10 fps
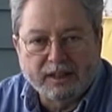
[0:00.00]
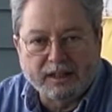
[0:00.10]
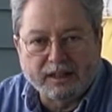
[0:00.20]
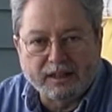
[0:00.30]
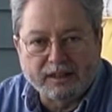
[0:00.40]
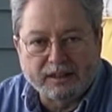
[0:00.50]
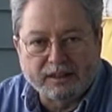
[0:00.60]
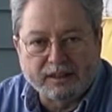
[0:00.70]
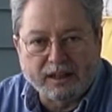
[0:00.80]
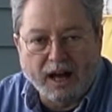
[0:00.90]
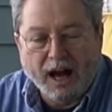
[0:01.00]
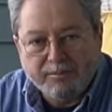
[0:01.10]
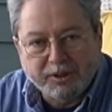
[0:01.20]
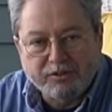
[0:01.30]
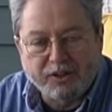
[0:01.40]
Uh,
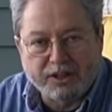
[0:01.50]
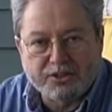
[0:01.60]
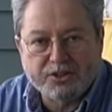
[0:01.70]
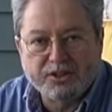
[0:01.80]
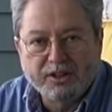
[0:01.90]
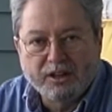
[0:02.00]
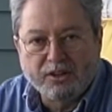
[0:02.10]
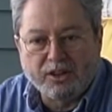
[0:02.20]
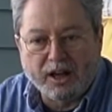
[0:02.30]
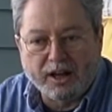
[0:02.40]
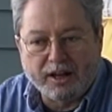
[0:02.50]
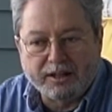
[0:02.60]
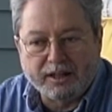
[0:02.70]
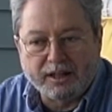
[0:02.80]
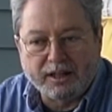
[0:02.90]
I'm convinced
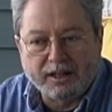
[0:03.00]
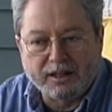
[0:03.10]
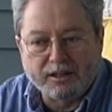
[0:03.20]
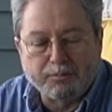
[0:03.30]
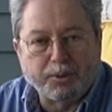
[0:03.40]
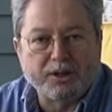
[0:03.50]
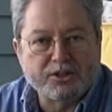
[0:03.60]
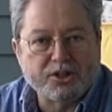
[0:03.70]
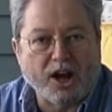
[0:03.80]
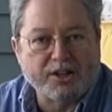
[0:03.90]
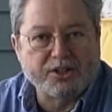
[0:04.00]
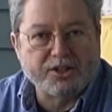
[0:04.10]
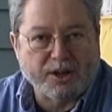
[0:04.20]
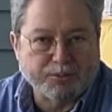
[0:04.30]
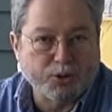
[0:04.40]
that in print
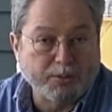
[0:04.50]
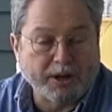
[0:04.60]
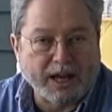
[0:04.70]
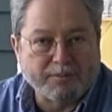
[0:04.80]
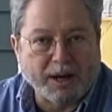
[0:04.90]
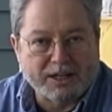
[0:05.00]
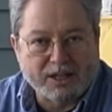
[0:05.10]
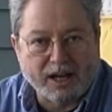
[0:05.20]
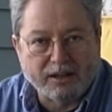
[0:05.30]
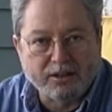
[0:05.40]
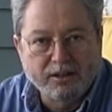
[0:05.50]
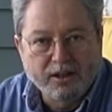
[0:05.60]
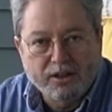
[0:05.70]
sizes up to about 8 by 10,